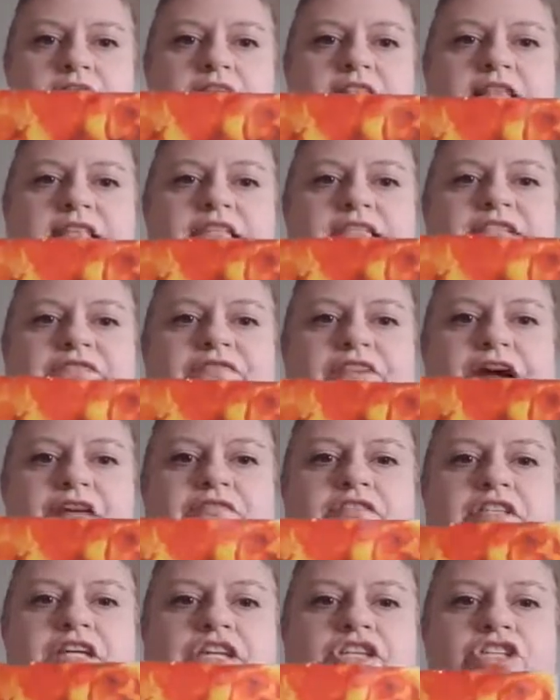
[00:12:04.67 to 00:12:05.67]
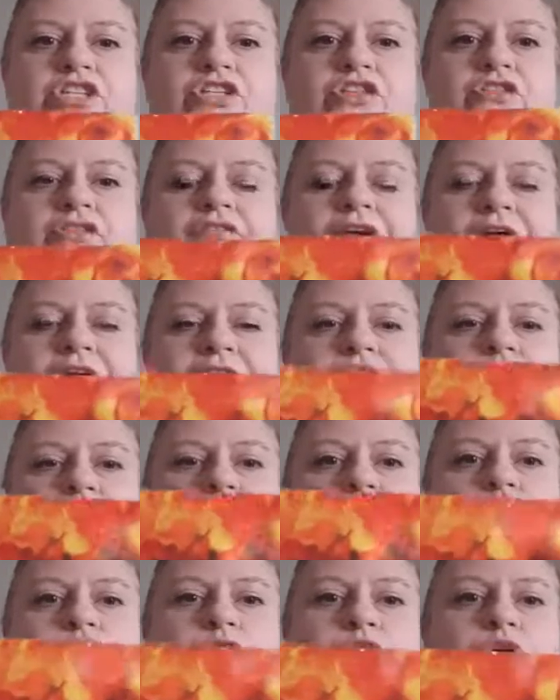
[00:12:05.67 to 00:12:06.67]
This foundation of having
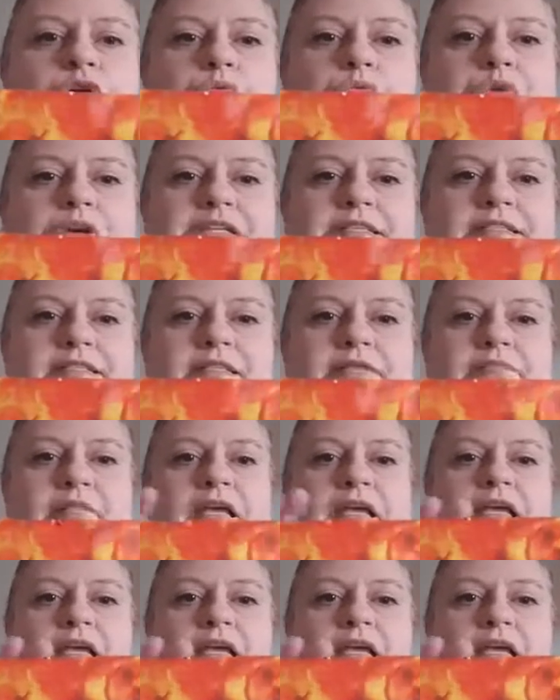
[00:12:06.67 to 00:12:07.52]
your own wisdom,